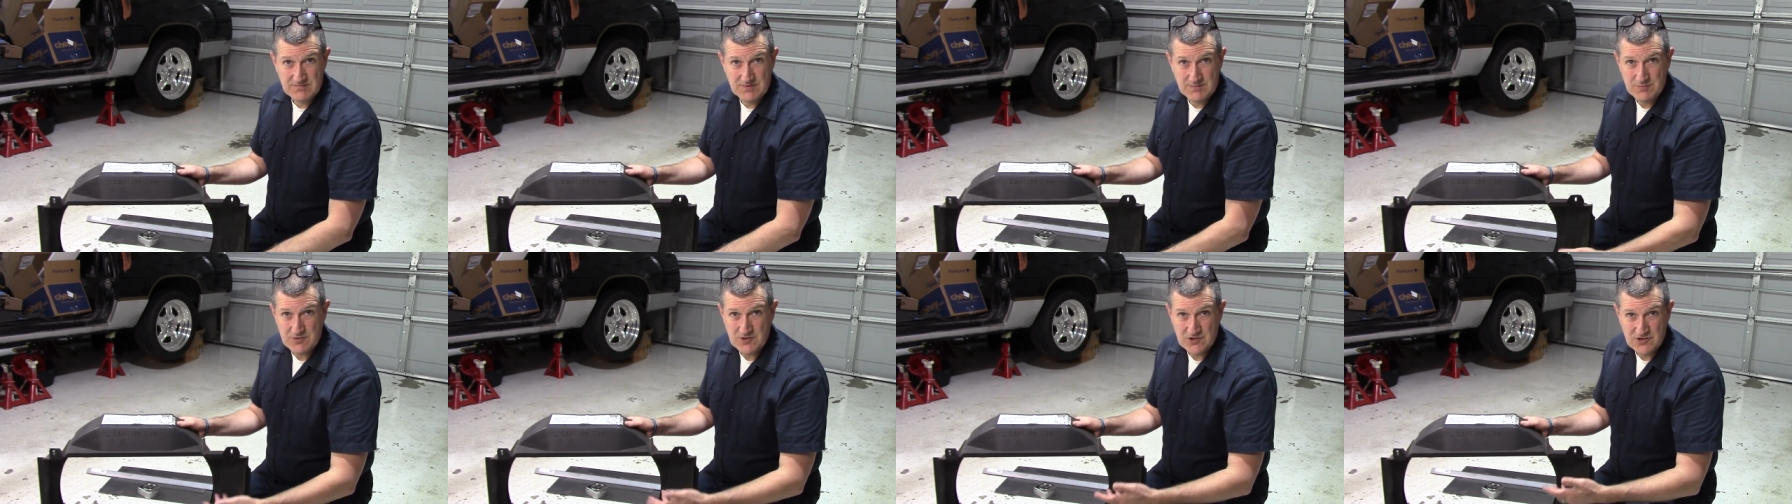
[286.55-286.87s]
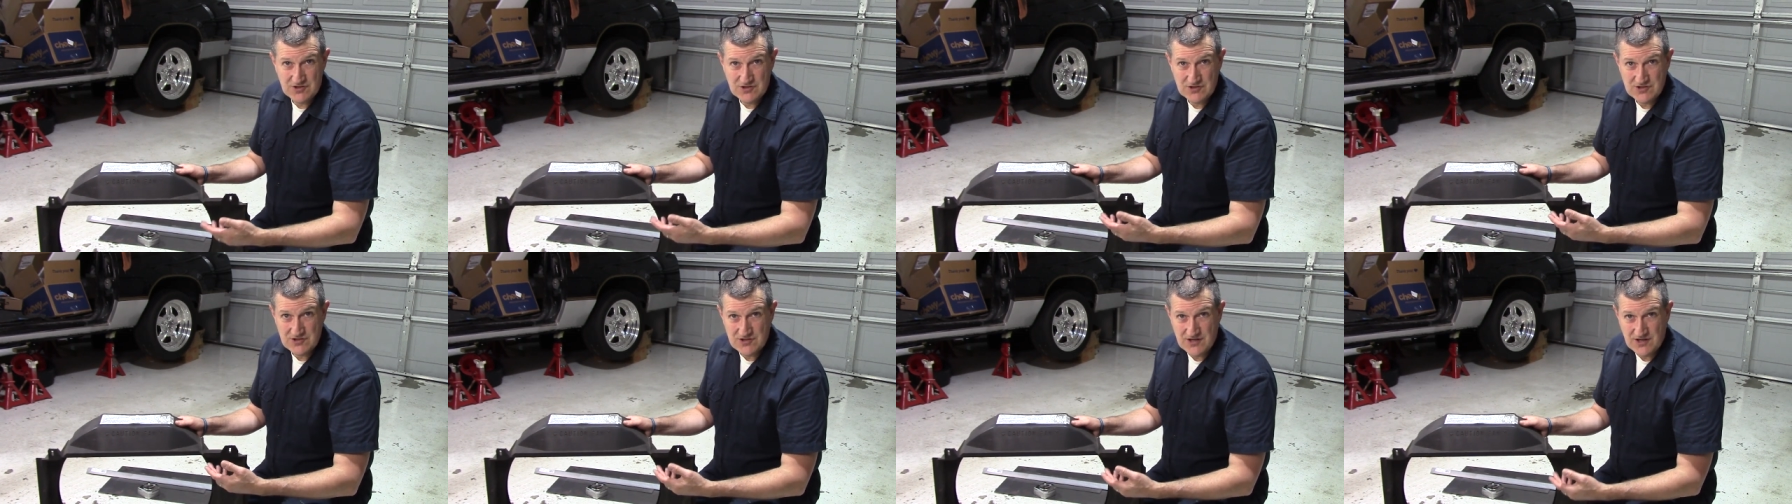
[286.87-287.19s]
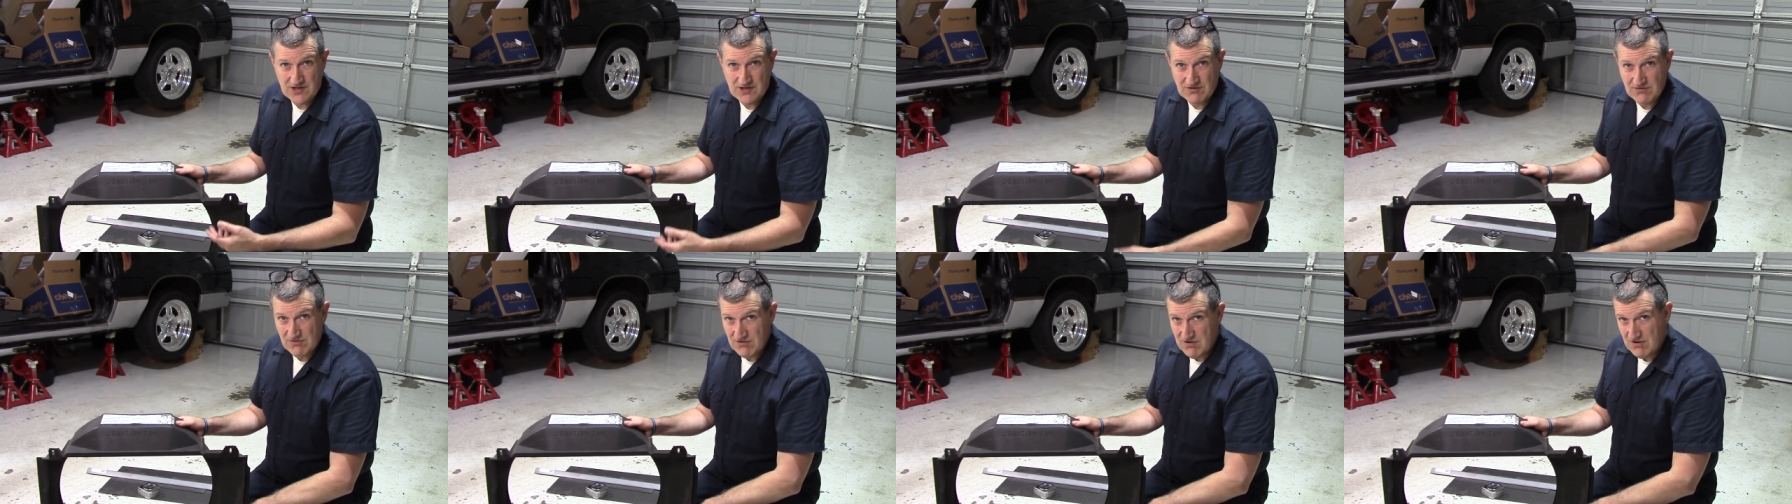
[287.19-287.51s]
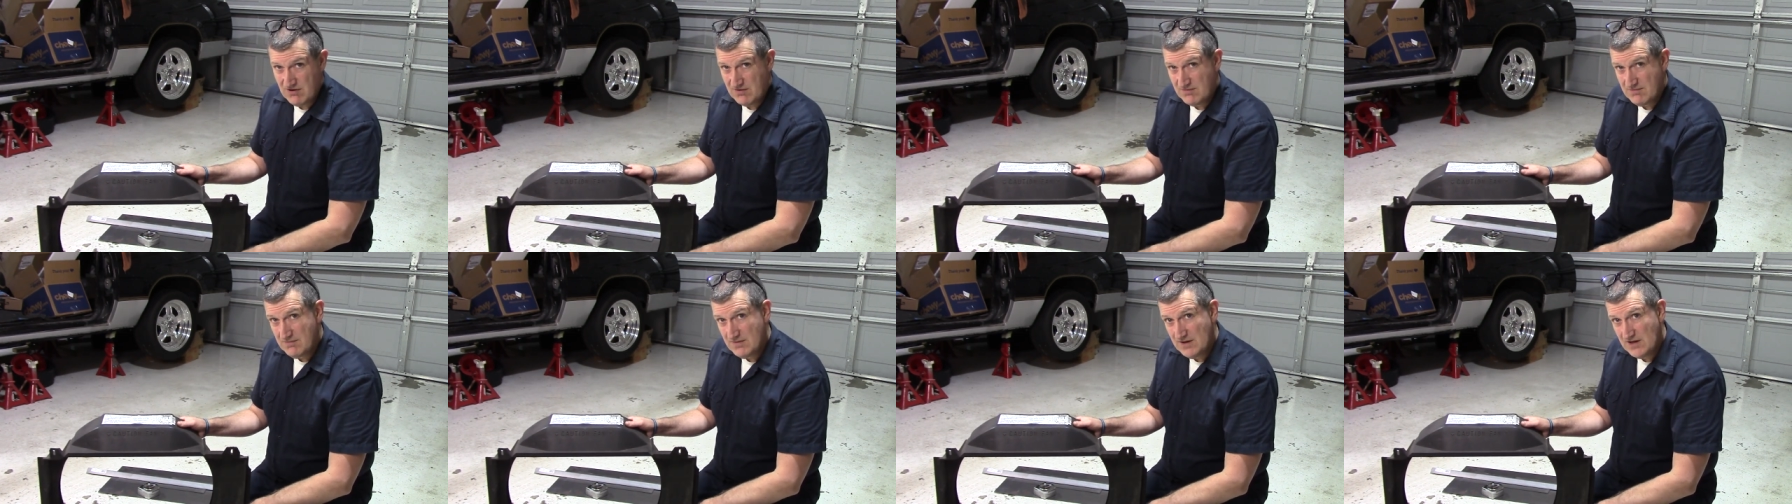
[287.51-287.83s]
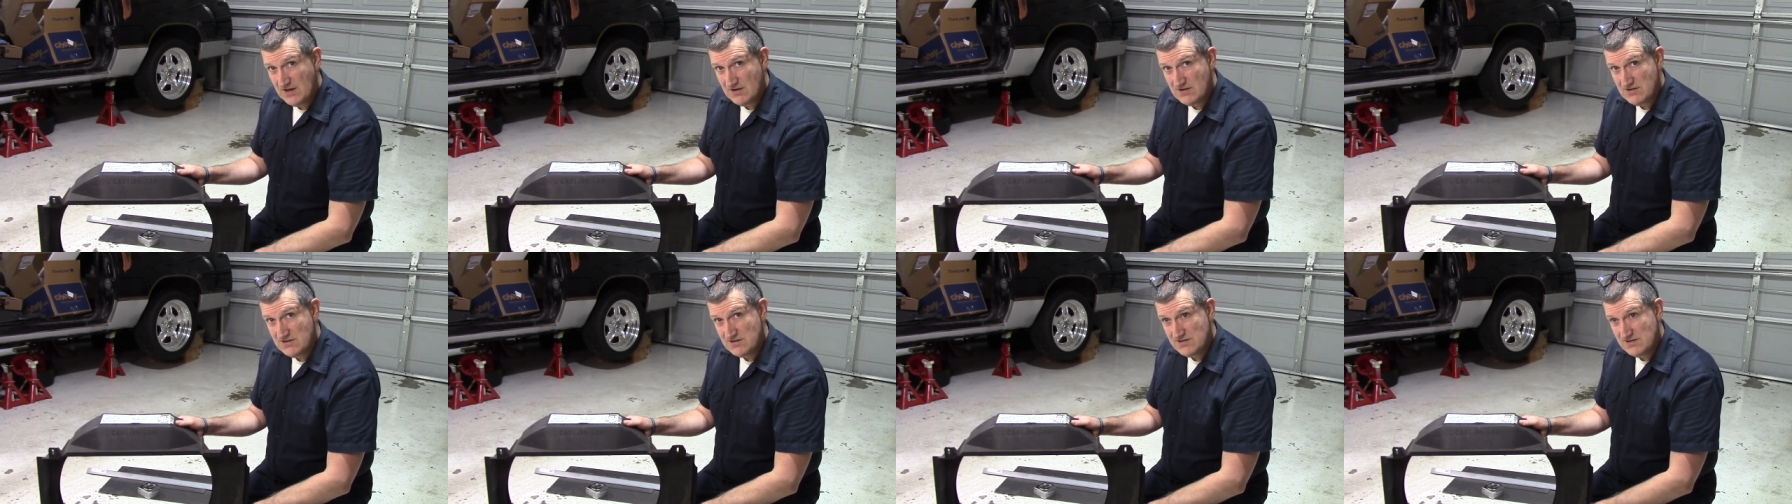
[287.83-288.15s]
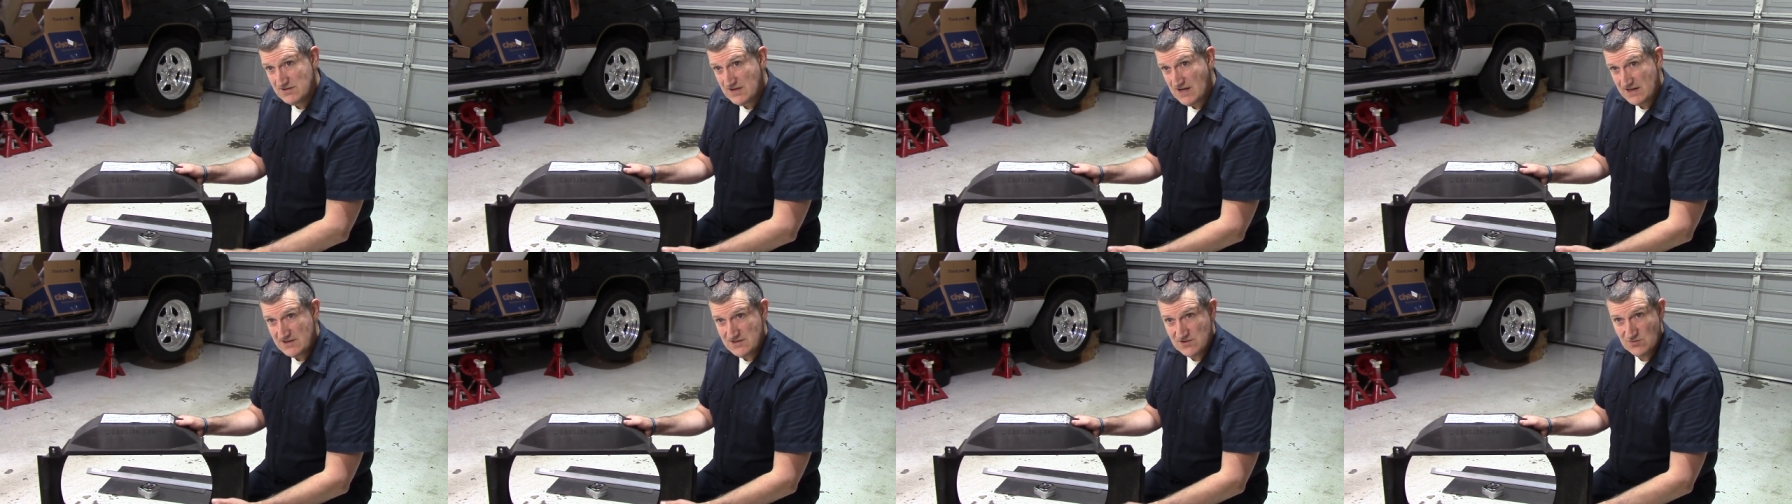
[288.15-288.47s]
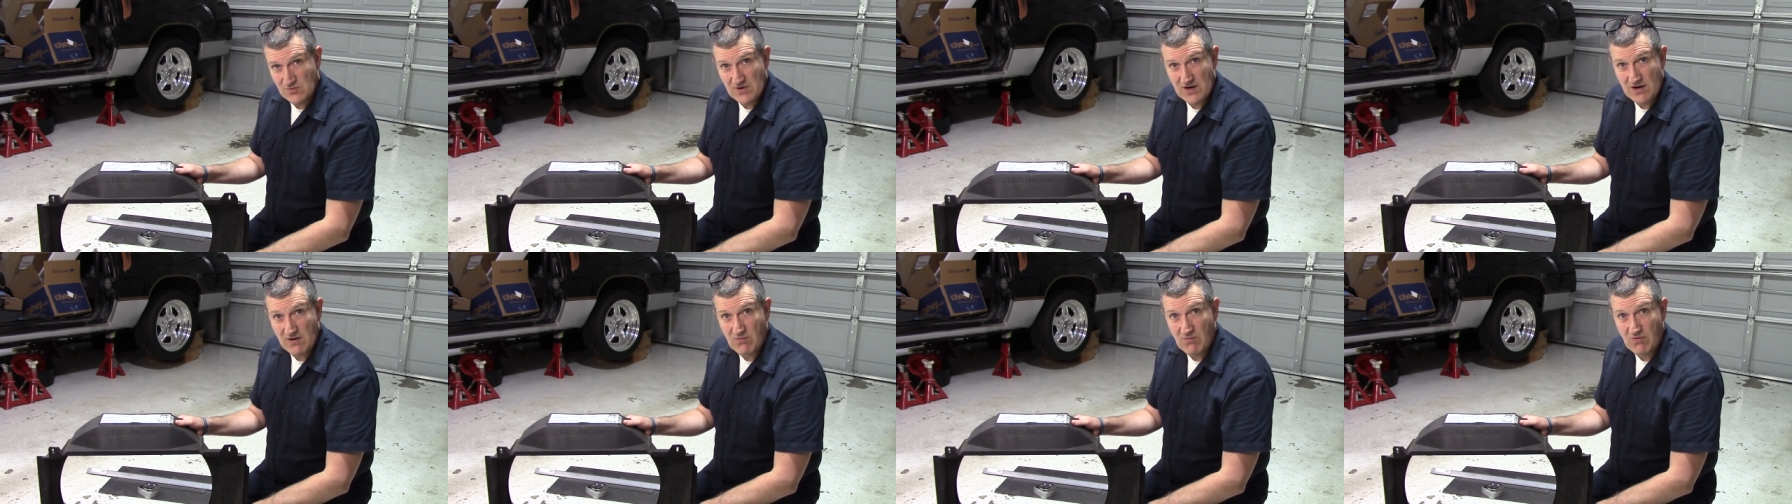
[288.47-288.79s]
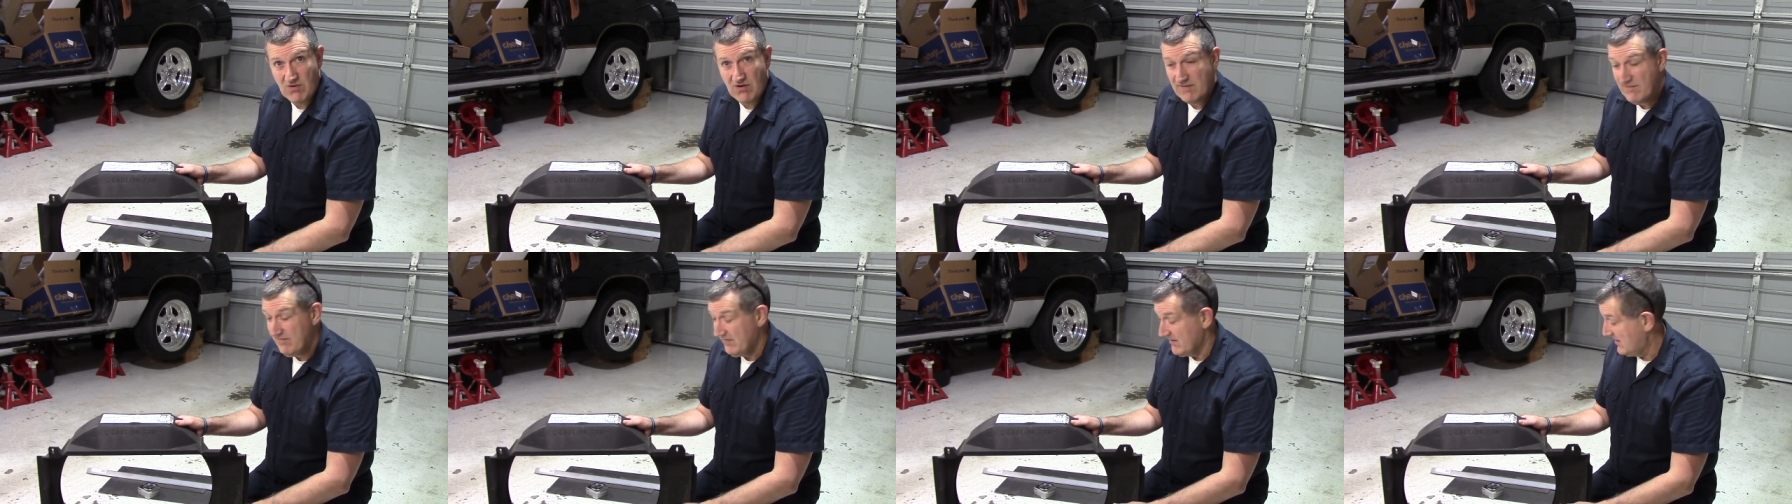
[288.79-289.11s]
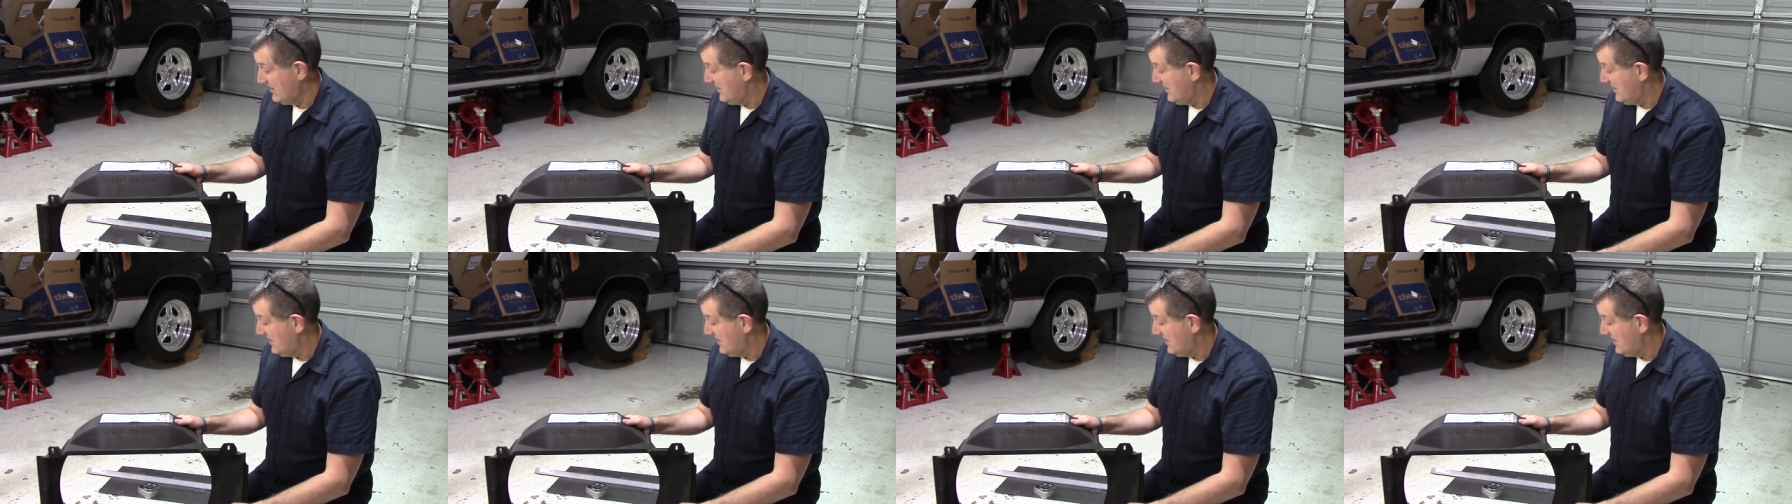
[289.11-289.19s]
emission sticker on because that's what I want.